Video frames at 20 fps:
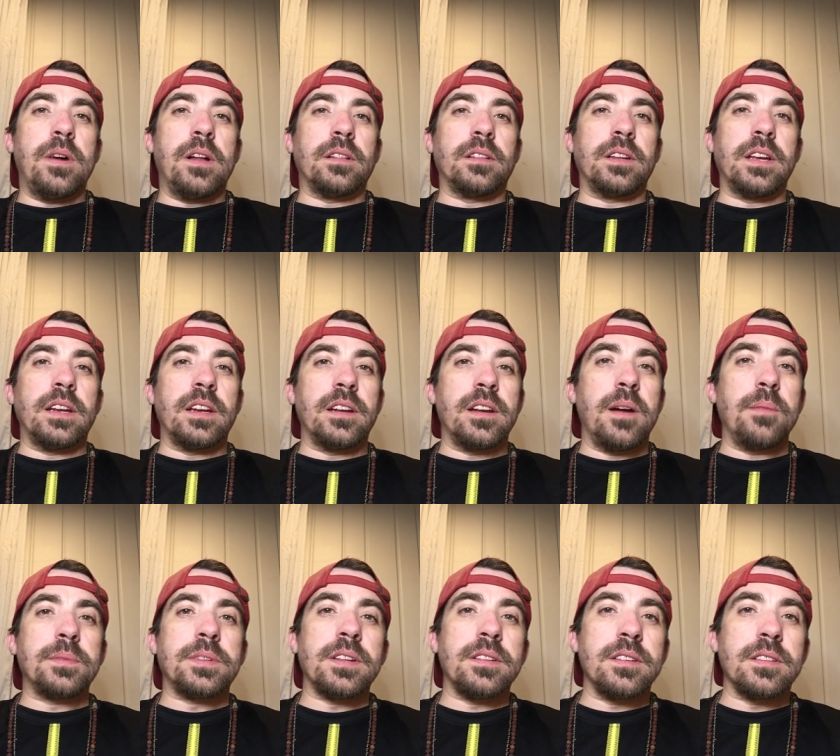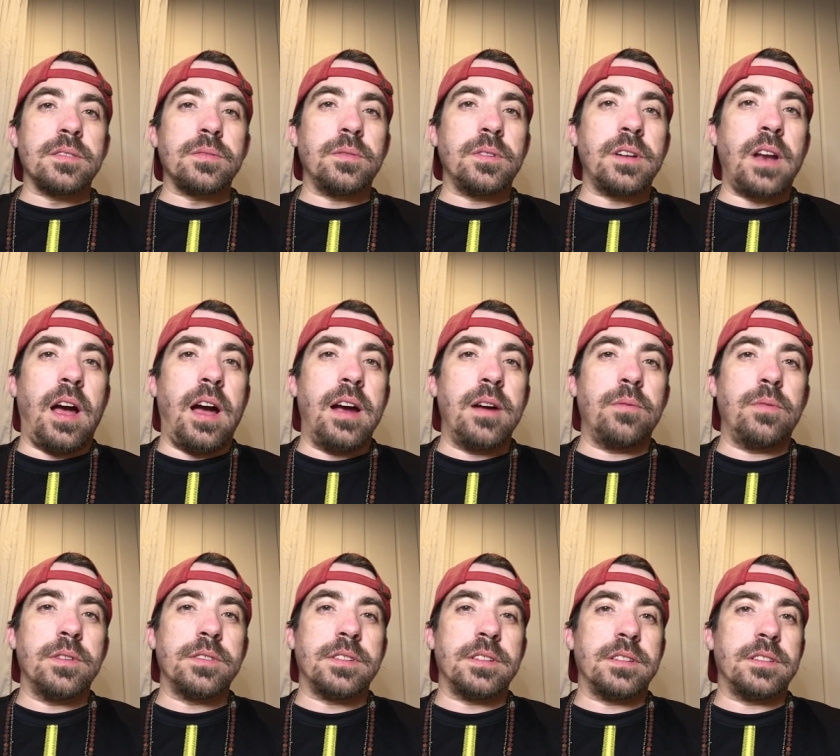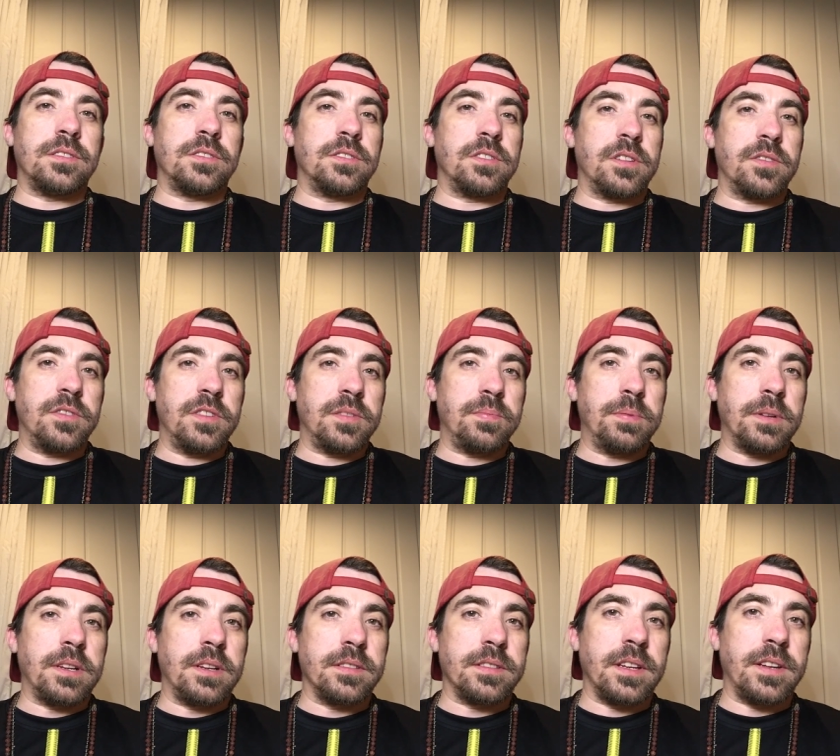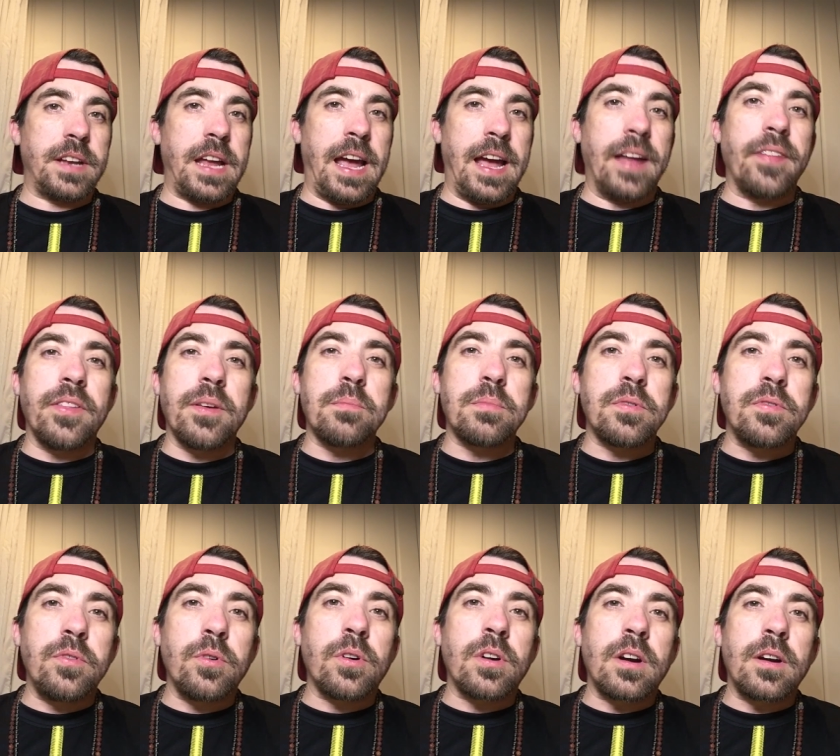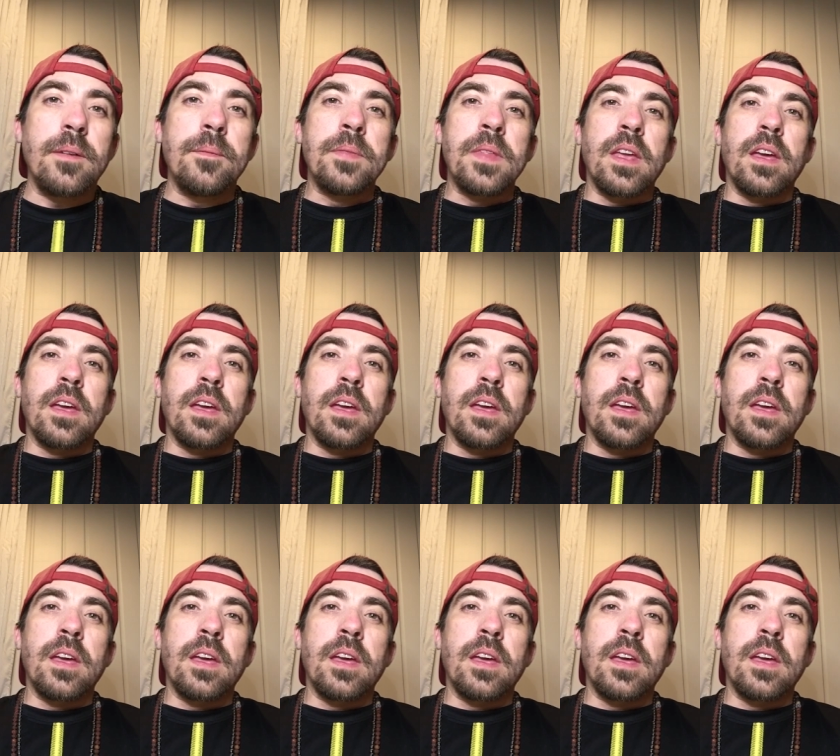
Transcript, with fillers: Leading up to this one, I wasn't as nervous because I'd had them before.